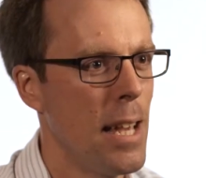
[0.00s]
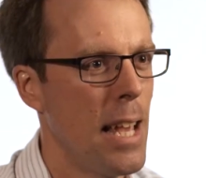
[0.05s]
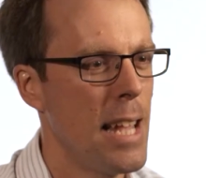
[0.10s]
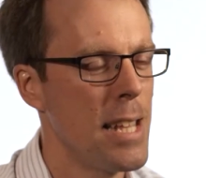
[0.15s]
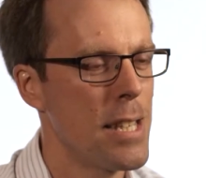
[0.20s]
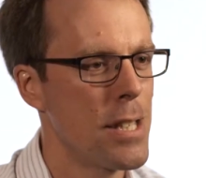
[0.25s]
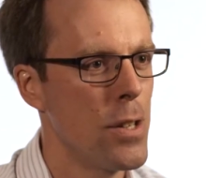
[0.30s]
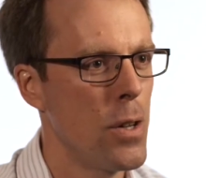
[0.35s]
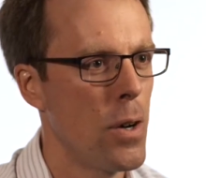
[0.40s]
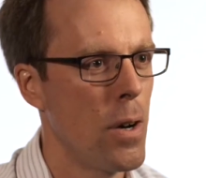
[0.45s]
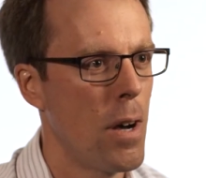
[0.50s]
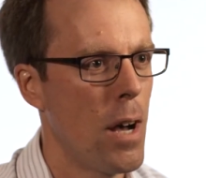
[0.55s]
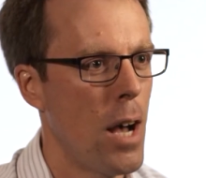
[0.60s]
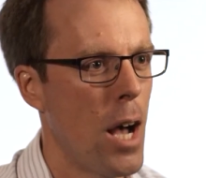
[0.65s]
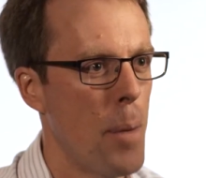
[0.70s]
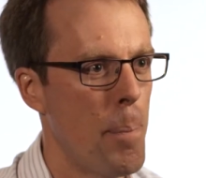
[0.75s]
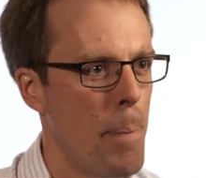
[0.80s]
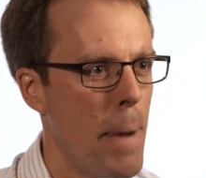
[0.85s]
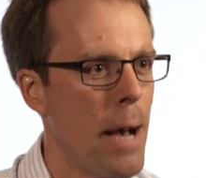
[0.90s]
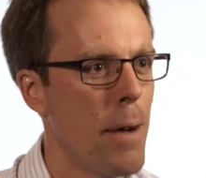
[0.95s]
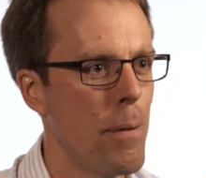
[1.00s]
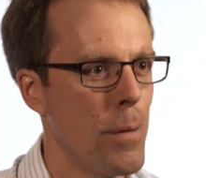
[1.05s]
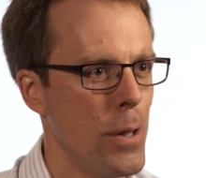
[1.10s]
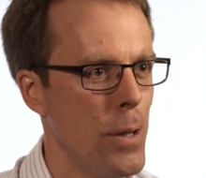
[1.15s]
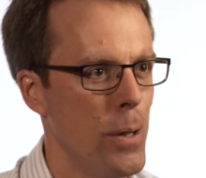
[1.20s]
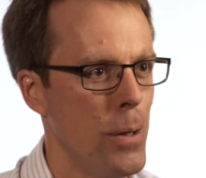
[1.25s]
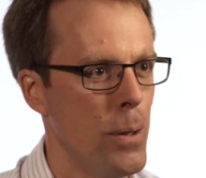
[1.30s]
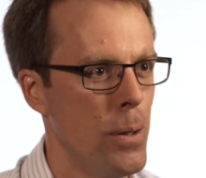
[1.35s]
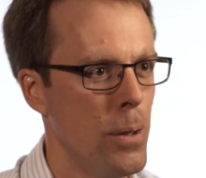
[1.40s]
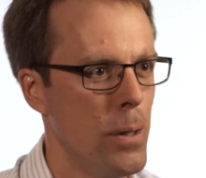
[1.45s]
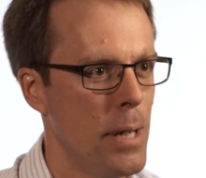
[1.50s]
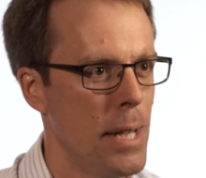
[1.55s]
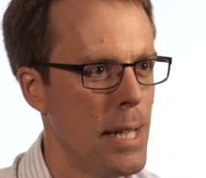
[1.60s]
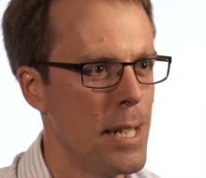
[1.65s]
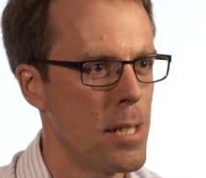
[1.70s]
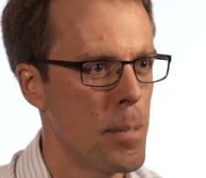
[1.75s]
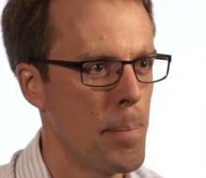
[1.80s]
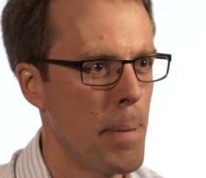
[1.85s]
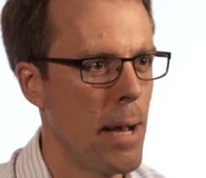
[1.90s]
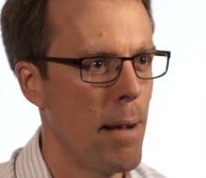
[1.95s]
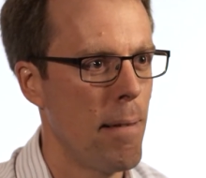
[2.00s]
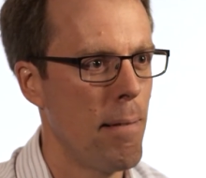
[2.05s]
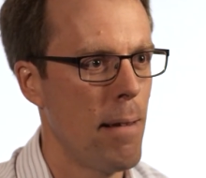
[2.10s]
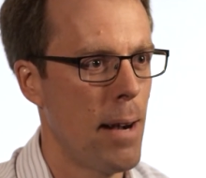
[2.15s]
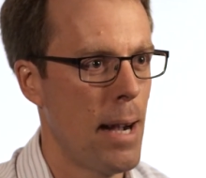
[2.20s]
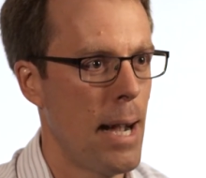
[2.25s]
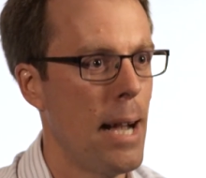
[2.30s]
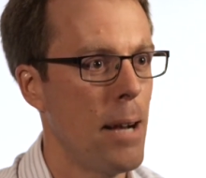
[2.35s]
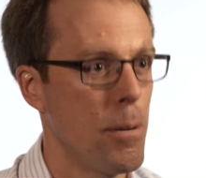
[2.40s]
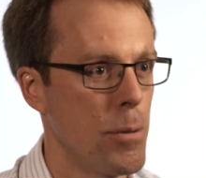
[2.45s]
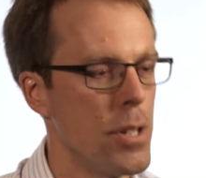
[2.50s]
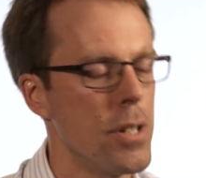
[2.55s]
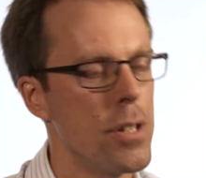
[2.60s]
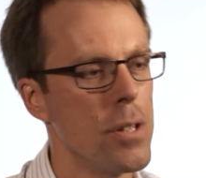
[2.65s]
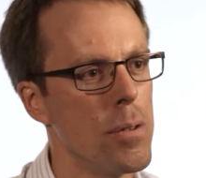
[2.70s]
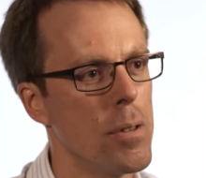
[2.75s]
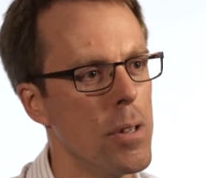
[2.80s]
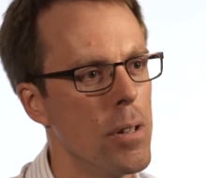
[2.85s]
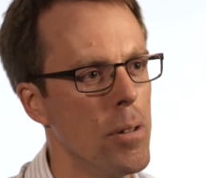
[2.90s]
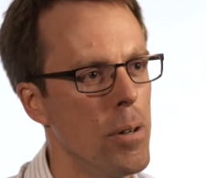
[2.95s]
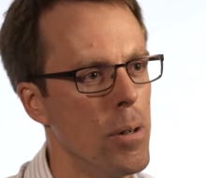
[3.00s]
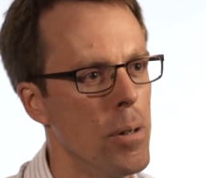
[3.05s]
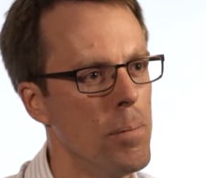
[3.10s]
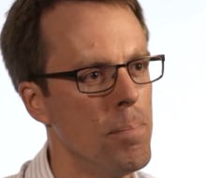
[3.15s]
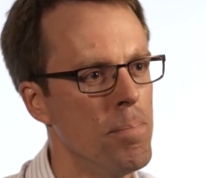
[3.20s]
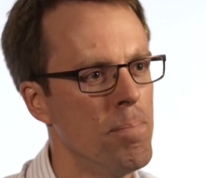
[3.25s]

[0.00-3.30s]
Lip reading: It's not about the law, it's about how to do the law.